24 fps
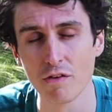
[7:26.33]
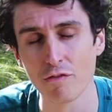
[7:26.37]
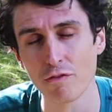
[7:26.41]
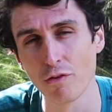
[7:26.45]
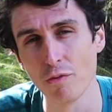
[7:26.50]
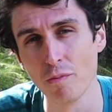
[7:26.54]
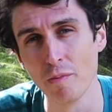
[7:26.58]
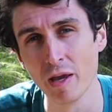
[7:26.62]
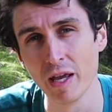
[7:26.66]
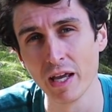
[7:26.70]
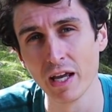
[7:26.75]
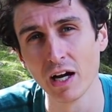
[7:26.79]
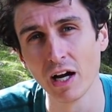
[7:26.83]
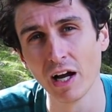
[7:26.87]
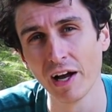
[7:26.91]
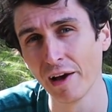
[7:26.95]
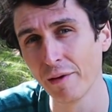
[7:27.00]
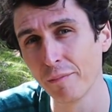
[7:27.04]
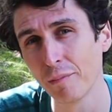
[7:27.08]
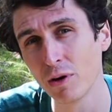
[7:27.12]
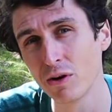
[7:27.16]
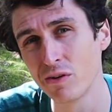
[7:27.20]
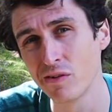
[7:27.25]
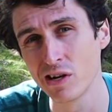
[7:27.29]
For me, I
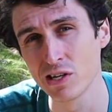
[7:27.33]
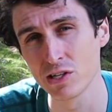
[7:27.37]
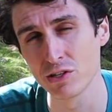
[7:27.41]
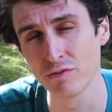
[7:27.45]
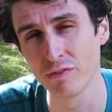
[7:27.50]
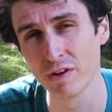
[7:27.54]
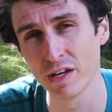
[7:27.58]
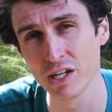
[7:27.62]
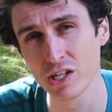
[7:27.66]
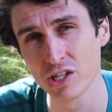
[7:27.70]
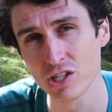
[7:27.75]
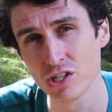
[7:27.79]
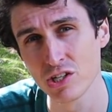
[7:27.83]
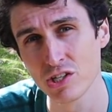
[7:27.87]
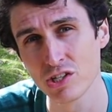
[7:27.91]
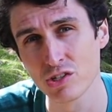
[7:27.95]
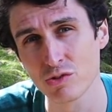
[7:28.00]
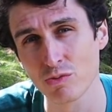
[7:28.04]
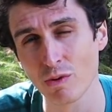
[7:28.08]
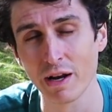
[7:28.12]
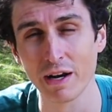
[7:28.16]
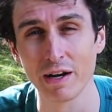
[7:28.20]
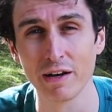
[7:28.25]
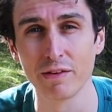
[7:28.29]
had my
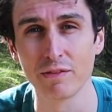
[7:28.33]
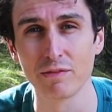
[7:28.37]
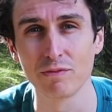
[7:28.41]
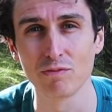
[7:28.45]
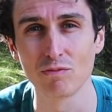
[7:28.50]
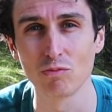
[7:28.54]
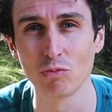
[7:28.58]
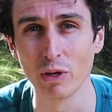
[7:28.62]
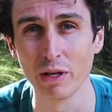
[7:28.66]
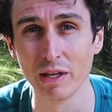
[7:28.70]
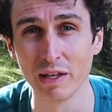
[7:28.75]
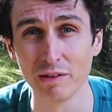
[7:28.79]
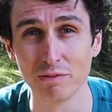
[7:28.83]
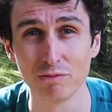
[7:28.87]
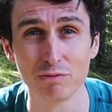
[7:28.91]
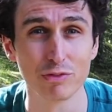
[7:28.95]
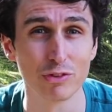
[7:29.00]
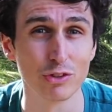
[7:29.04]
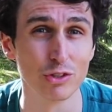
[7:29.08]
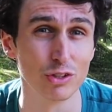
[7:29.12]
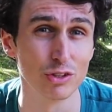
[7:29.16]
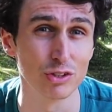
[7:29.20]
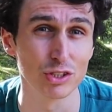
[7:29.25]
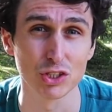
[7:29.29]
reservations when we
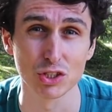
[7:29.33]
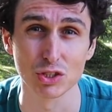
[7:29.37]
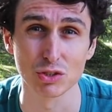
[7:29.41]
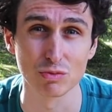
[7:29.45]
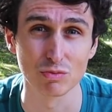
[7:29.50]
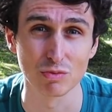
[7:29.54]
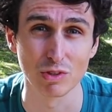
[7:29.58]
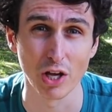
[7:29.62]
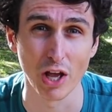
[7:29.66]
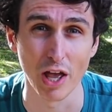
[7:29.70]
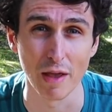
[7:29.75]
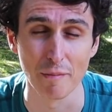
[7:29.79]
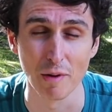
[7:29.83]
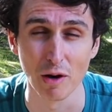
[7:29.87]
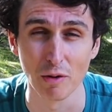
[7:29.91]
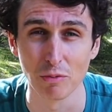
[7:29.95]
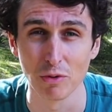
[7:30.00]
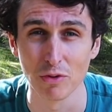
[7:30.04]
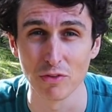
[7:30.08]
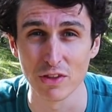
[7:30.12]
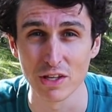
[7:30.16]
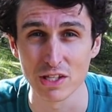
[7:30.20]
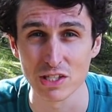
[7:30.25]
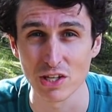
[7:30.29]
first came up
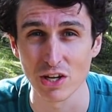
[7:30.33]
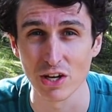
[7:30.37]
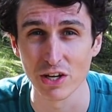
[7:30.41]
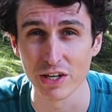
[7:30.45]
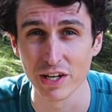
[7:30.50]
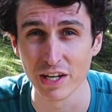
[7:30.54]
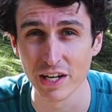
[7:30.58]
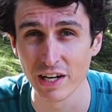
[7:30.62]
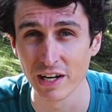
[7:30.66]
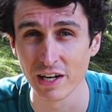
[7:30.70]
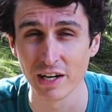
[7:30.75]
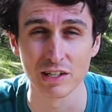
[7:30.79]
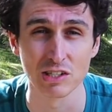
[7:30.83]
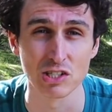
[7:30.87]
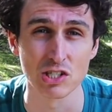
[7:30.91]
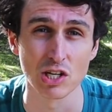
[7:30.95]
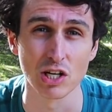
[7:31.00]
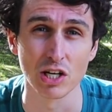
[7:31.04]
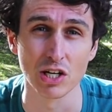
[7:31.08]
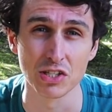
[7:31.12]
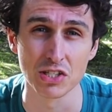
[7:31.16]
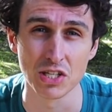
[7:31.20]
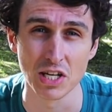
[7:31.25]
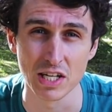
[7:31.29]
with this idea and I
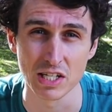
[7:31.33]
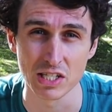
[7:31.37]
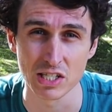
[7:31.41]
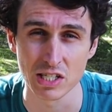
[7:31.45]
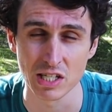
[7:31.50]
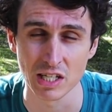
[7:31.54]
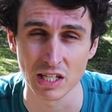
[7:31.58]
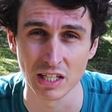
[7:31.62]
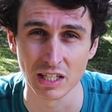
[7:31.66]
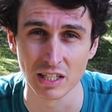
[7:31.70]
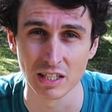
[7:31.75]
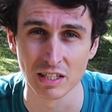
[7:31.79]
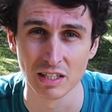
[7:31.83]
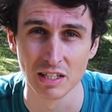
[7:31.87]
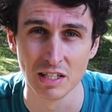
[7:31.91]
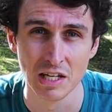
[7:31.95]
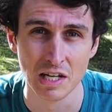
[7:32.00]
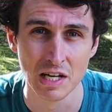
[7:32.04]
started testing it.